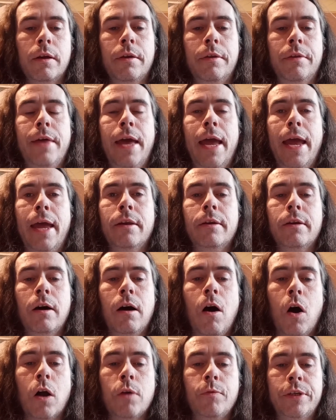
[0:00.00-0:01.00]
Then
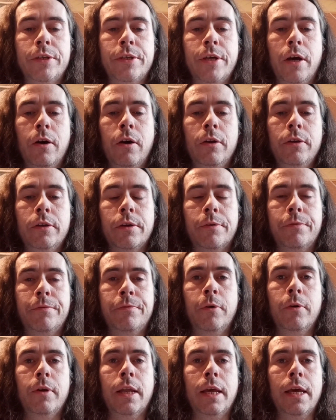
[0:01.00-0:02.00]
I returned
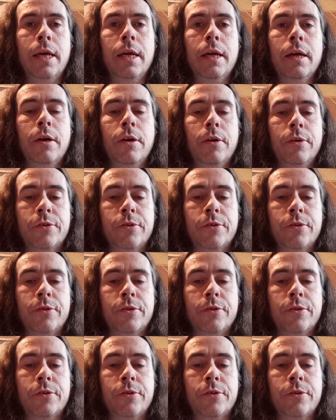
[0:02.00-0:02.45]
fully